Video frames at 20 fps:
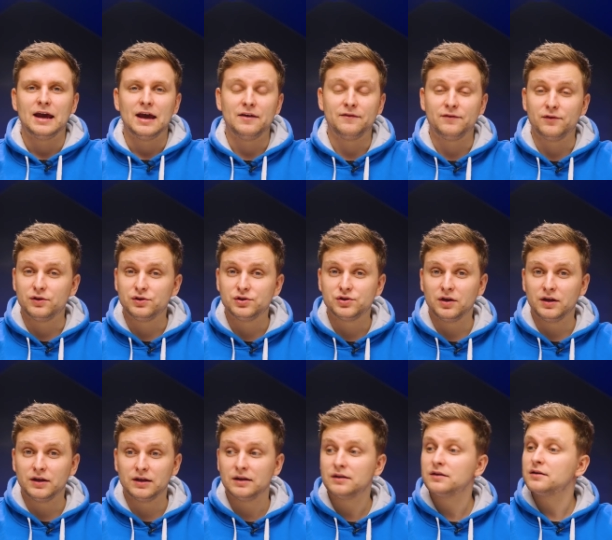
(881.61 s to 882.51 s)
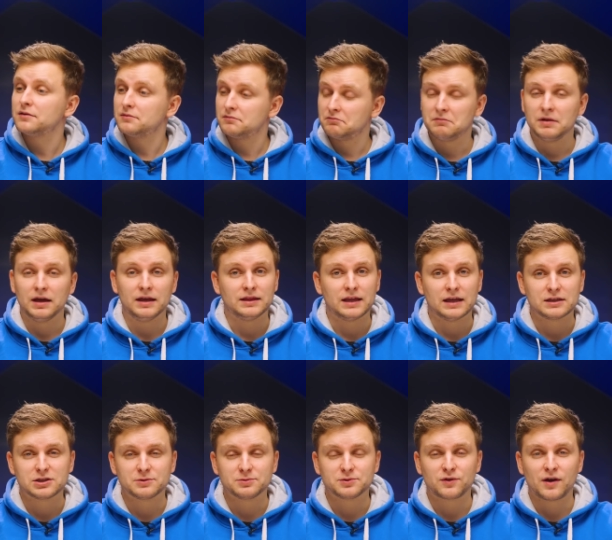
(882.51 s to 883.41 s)
If you enjoyed it, hit
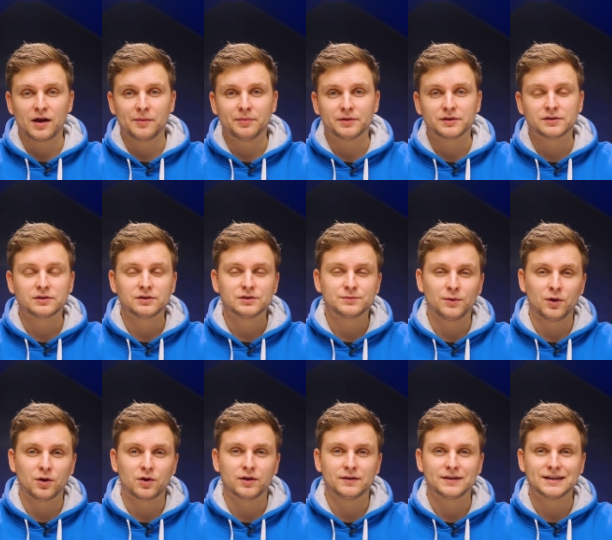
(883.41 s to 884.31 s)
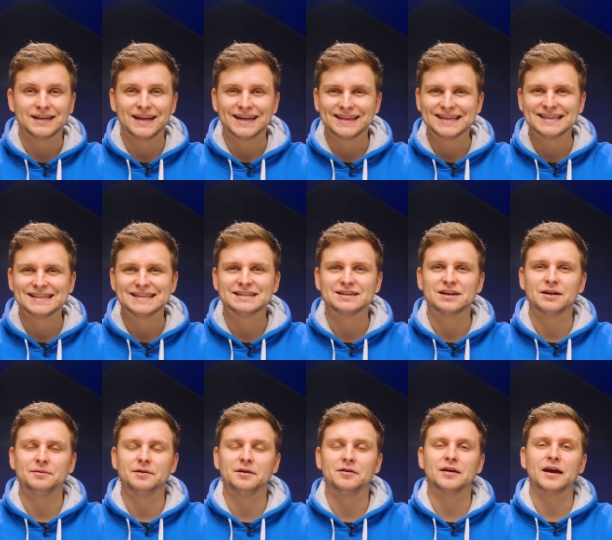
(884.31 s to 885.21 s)
that subscribe button because more content like this is
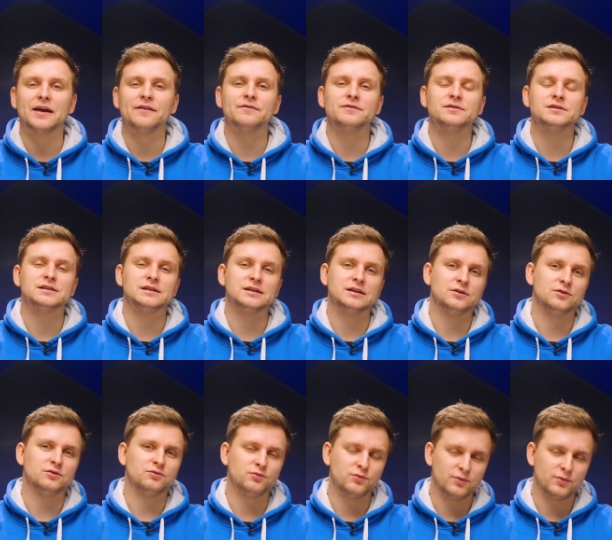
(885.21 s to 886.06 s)
coming out every single